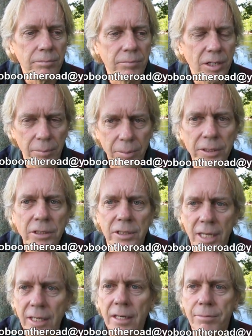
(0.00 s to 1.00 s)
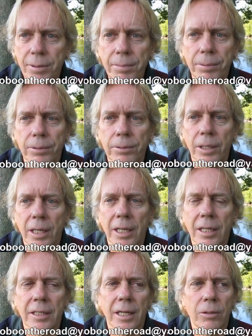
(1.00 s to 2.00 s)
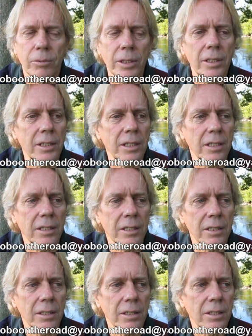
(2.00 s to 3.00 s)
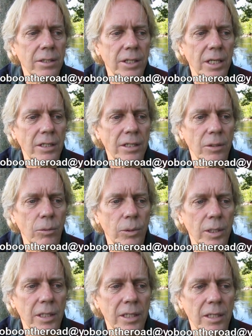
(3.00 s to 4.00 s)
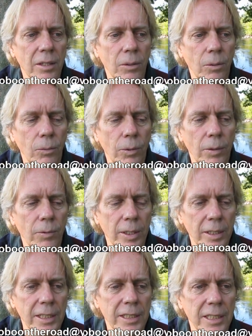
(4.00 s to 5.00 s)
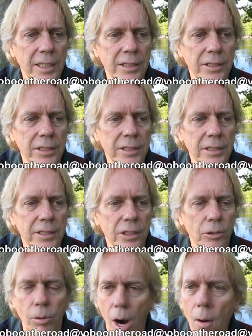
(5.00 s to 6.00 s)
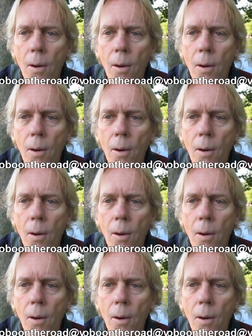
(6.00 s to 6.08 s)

they're a bunch of negative people. And I really think that we really need to grow